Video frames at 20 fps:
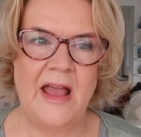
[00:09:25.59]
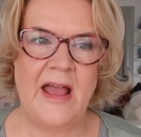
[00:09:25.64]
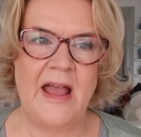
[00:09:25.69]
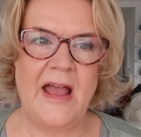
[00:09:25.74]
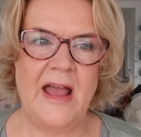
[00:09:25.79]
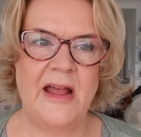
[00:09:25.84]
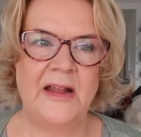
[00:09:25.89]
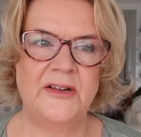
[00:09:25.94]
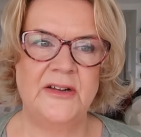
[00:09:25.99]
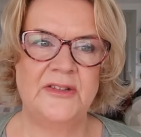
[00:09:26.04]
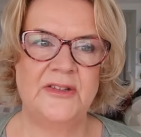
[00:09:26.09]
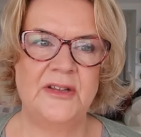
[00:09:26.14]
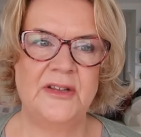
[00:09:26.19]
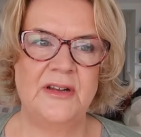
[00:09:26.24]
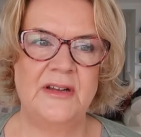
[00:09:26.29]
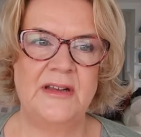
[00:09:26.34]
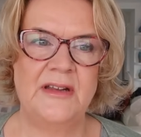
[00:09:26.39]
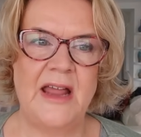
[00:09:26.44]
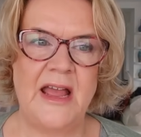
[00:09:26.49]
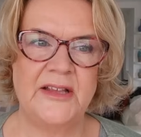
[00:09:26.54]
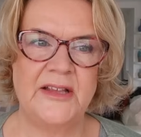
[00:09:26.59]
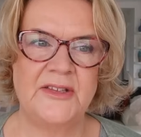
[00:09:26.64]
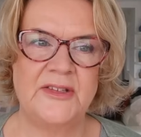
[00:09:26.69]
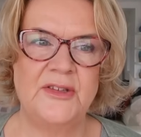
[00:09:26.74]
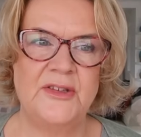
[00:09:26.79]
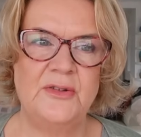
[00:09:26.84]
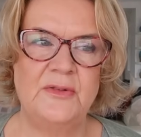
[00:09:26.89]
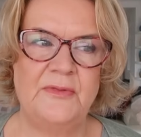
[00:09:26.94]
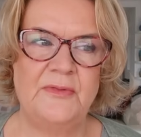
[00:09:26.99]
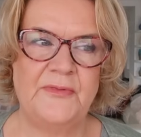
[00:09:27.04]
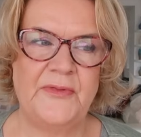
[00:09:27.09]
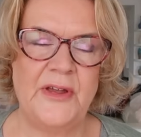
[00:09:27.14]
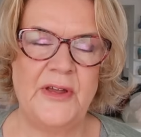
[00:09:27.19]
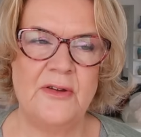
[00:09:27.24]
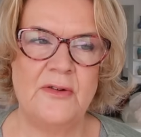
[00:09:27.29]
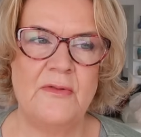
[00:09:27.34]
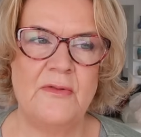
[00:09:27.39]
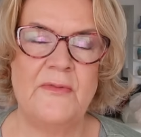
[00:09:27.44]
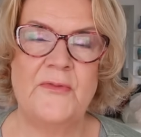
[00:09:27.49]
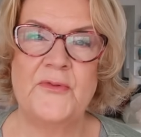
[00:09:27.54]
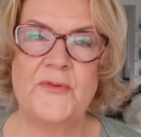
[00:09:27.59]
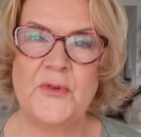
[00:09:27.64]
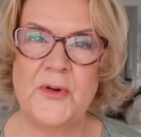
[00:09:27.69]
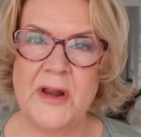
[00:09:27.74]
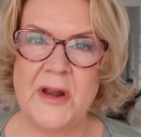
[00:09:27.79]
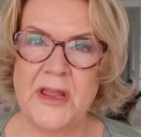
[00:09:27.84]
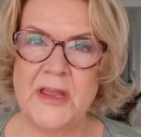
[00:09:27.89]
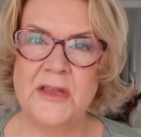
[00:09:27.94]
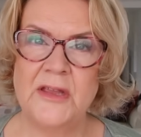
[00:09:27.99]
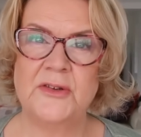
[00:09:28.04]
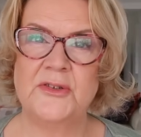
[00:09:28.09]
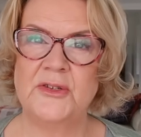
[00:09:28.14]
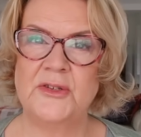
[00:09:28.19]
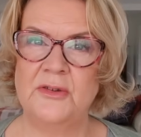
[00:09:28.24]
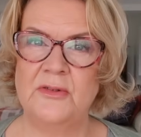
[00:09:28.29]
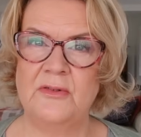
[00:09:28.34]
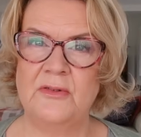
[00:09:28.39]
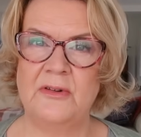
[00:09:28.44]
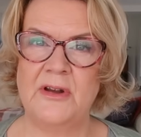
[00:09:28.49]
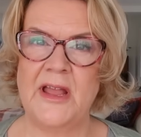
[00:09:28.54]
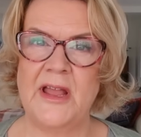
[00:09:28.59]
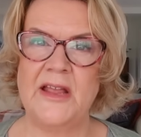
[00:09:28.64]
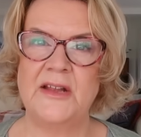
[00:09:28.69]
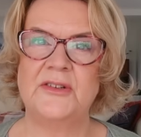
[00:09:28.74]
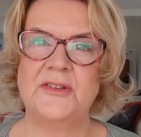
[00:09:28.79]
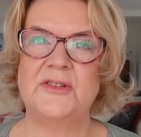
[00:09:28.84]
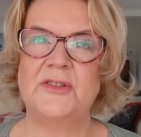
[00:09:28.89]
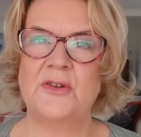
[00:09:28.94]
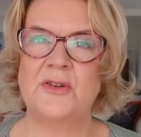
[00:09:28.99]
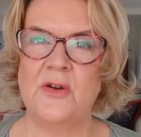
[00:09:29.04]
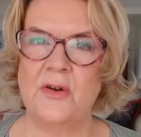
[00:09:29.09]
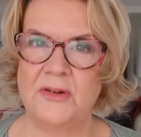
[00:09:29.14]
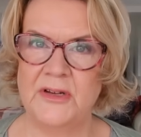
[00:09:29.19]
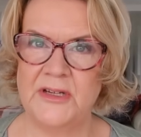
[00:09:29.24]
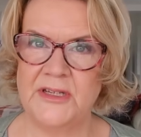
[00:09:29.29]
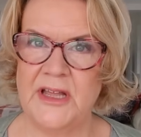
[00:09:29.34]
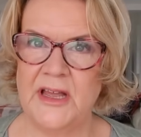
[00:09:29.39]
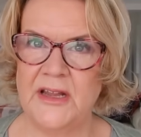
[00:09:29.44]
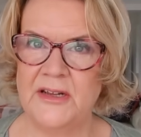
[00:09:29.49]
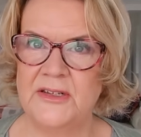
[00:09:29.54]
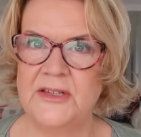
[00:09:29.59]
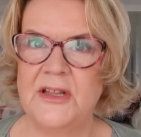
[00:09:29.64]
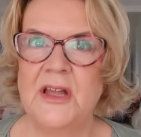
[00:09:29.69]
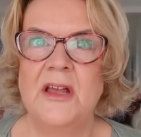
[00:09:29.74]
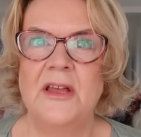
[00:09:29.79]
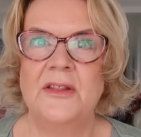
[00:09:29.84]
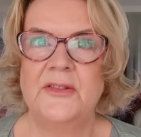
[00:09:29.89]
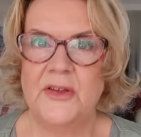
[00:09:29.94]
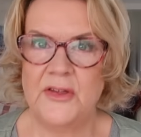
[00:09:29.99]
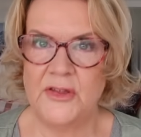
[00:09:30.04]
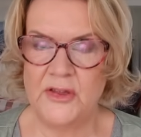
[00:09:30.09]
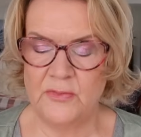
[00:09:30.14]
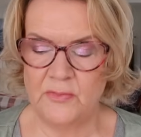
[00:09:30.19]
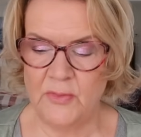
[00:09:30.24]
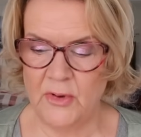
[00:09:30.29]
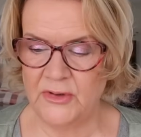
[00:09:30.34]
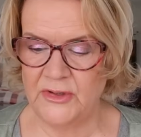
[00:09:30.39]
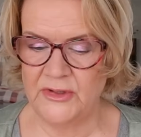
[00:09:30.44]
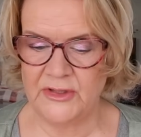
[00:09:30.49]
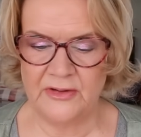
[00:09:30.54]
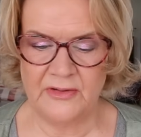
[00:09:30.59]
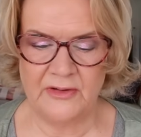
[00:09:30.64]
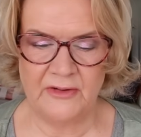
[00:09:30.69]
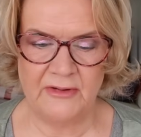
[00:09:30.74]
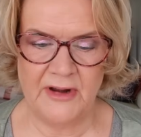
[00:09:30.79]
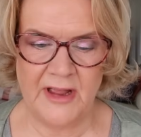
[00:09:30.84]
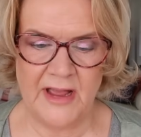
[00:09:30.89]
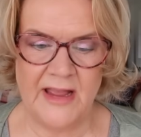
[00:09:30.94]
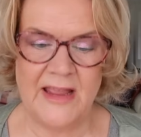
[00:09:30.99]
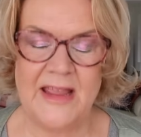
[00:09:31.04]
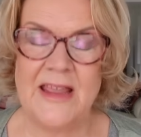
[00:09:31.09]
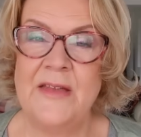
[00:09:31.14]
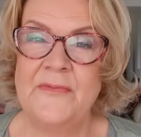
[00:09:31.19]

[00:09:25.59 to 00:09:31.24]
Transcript: and the less you feel free to create the content that you want to create,